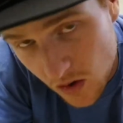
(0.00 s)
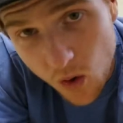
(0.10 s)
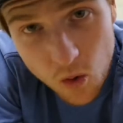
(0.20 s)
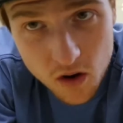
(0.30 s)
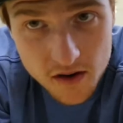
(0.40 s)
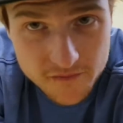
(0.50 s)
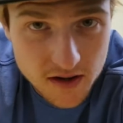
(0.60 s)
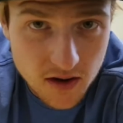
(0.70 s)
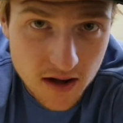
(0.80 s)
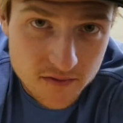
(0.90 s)
or if
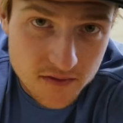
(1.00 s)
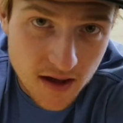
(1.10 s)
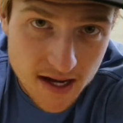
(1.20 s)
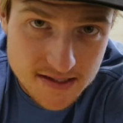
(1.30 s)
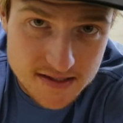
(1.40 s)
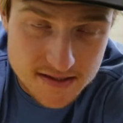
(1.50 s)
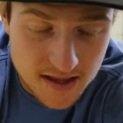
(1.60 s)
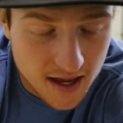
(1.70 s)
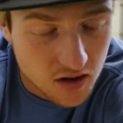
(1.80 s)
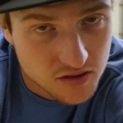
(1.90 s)
I don't have access to
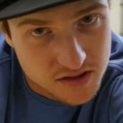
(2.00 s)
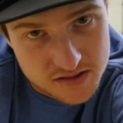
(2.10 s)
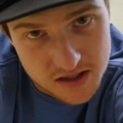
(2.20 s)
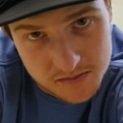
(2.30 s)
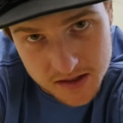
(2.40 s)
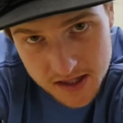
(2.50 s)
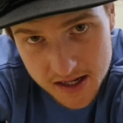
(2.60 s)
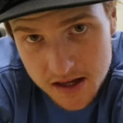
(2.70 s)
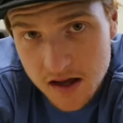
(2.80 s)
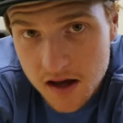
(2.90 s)
that, I'll use something
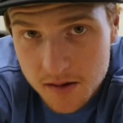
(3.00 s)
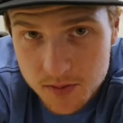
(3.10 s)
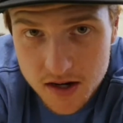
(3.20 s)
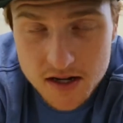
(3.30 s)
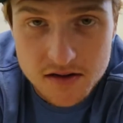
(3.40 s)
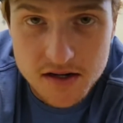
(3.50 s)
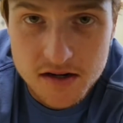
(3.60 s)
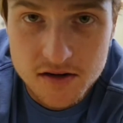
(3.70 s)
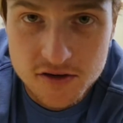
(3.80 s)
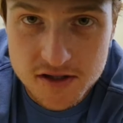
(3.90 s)
like brake
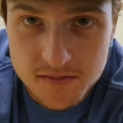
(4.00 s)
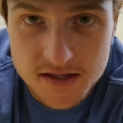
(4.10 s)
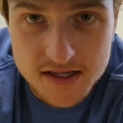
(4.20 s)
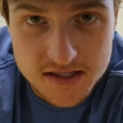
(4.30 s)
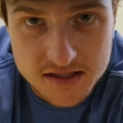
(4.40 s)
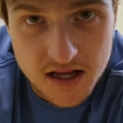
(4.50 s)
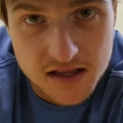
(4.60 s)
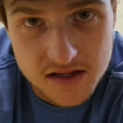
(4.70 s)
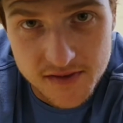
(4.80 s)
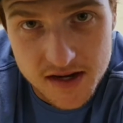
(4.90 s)
cleaner or something that does
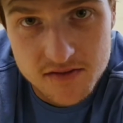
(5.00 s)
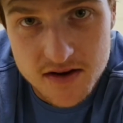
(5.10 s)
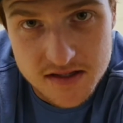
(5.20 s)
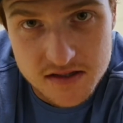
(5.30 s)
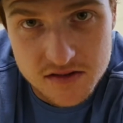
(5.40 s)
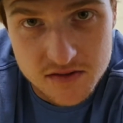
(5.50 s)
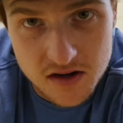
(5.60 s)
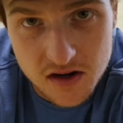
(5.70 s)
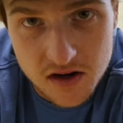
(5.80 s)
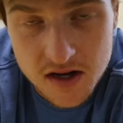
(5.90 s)
not leave any residue at
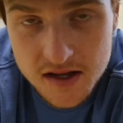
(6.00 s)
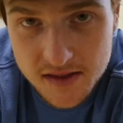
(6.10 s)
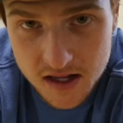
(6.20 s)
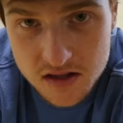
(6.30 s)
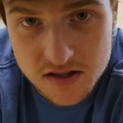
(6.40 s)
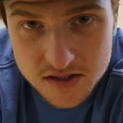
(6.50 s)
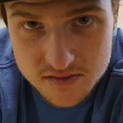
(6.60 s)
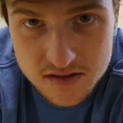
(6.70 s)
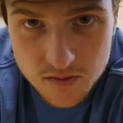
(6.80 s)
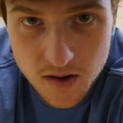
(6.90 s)
all that cleans
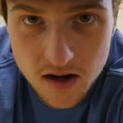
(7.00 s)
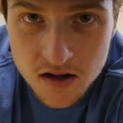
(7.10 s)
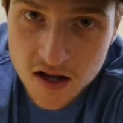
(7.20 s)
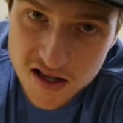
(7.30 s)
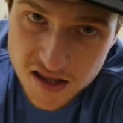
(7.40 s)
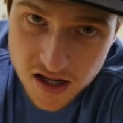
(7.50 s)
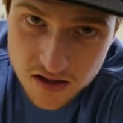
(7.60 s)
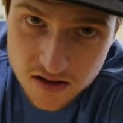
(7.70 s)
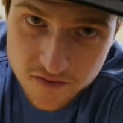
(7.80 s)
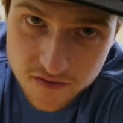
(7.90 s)
really well.
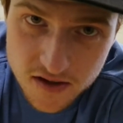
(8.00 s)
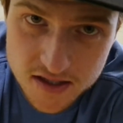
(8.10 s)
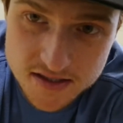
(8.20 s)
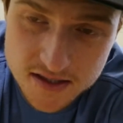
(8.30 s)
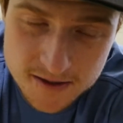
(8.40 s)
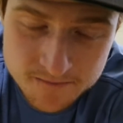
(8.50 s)
Luckily for us,